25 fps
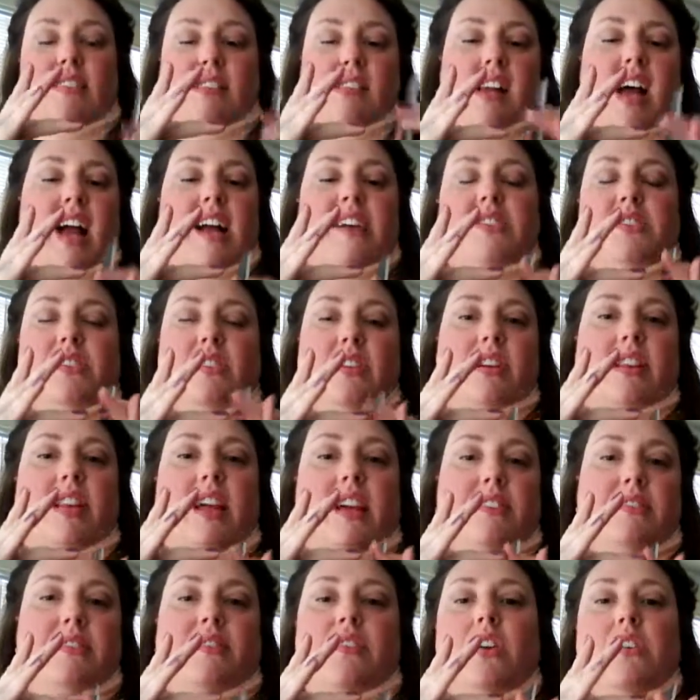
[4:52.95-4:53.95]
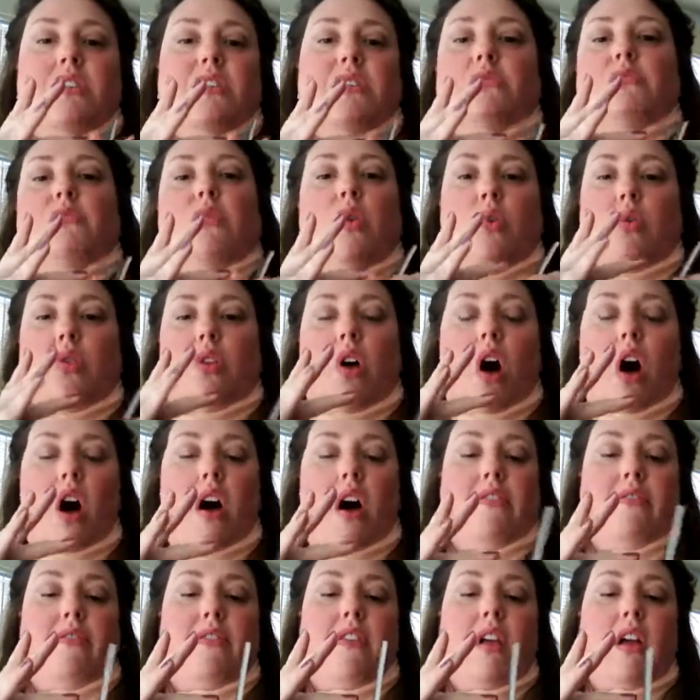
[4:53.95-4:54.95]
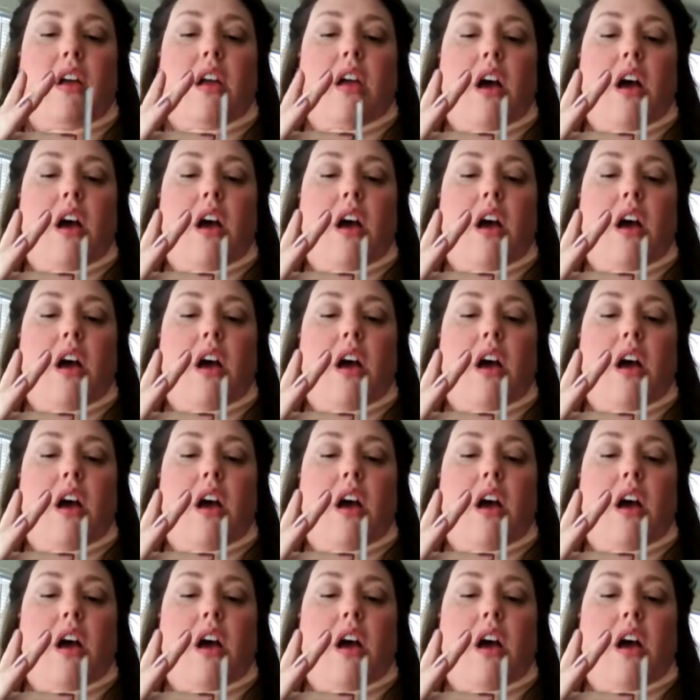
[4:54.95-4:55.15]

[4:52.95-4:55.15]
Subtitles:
It'll actually like start to roll off.